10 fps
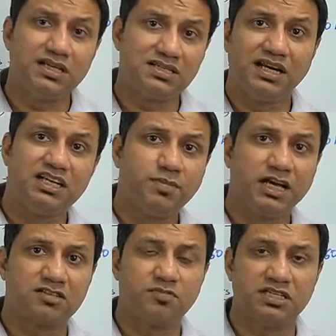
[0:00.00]
leads be
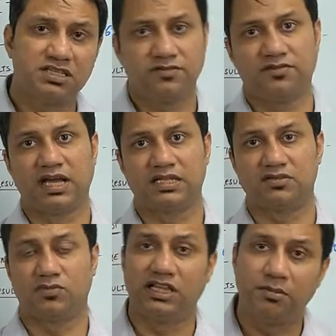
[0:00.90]
expensive? Yes.
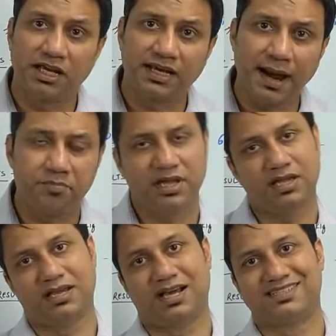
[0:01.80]
Will they be crappy?
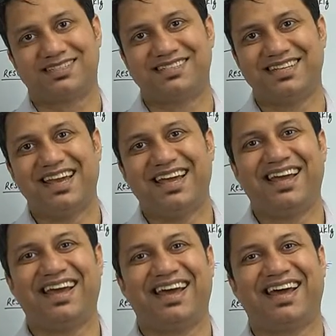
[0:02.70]
Yes.
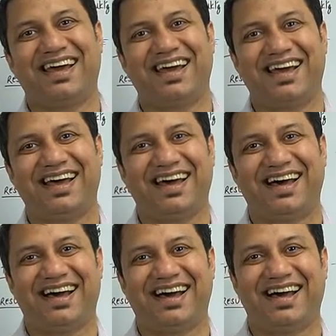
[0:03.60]

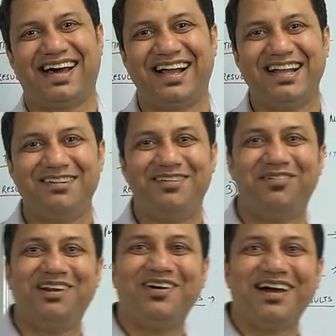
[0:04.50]
But
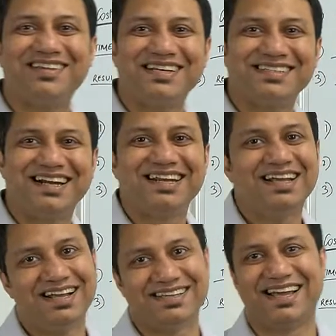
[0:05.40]
will you have the result?
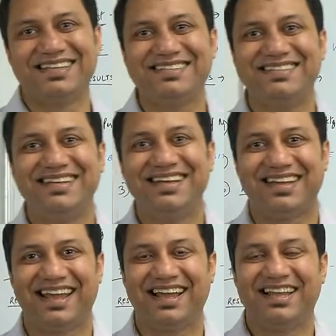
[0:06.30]
Yes.
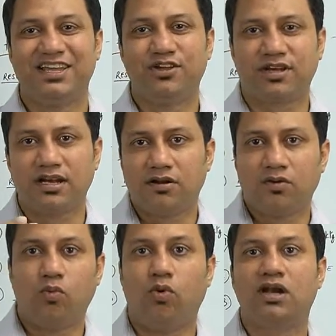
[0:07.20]
Yeah, you can
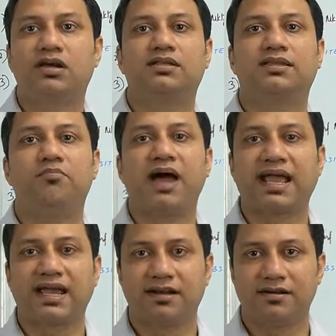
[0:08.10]
work the
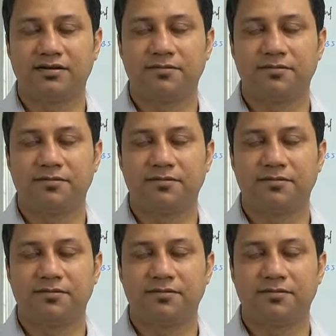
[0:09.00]
back end